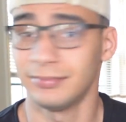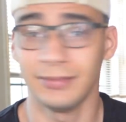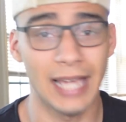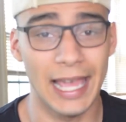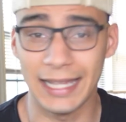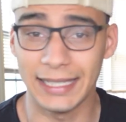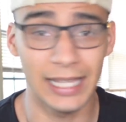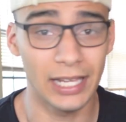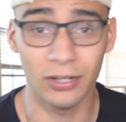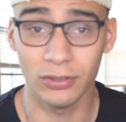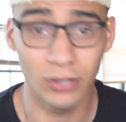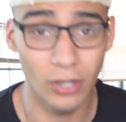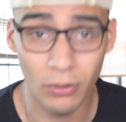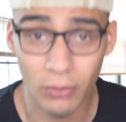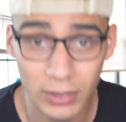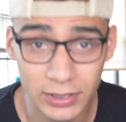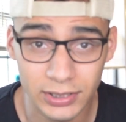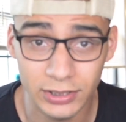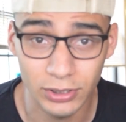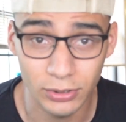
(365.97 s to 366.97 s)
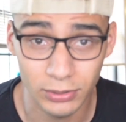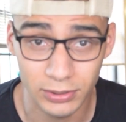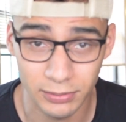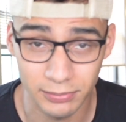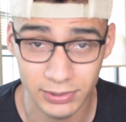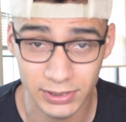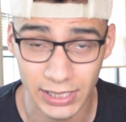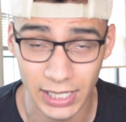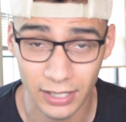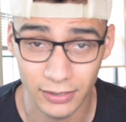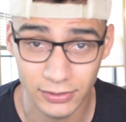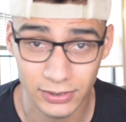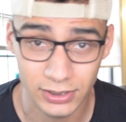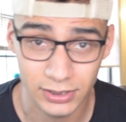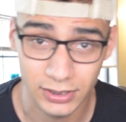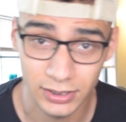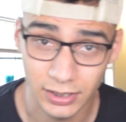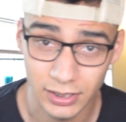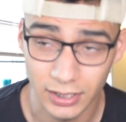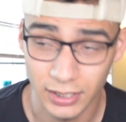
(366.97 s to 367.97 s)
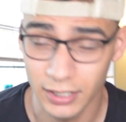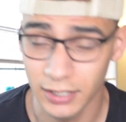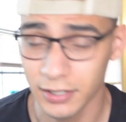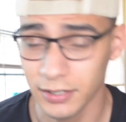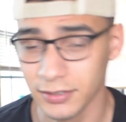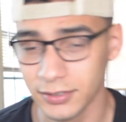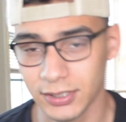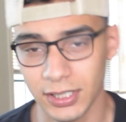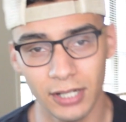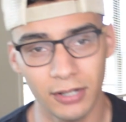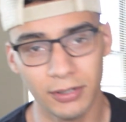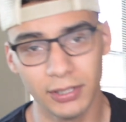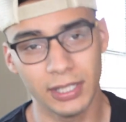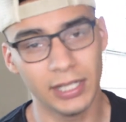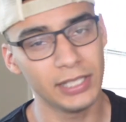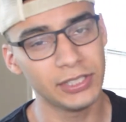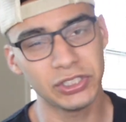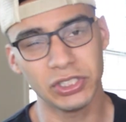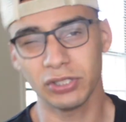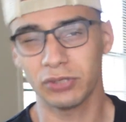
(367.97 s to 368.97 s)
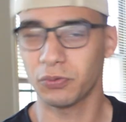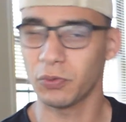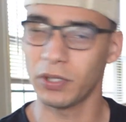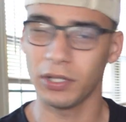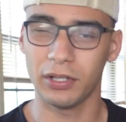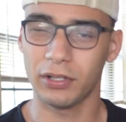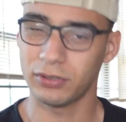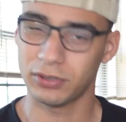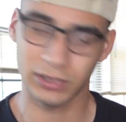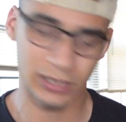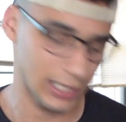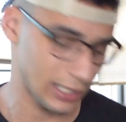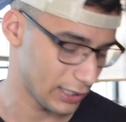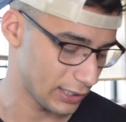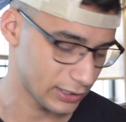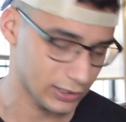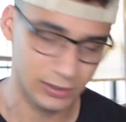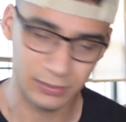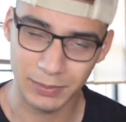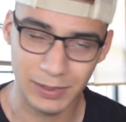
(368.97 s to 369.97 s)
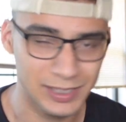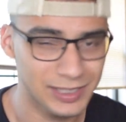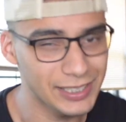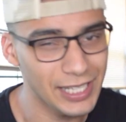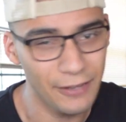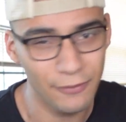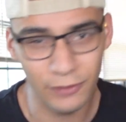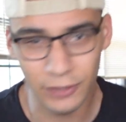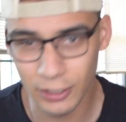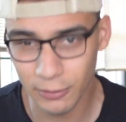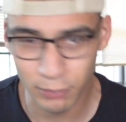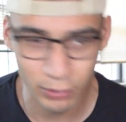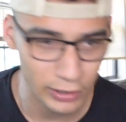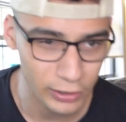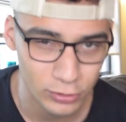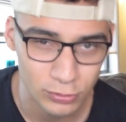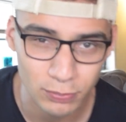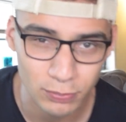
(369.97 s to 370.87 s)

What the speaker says: and they don't know what to do with themselves. So it's just one of those things. It's definitely a breeder's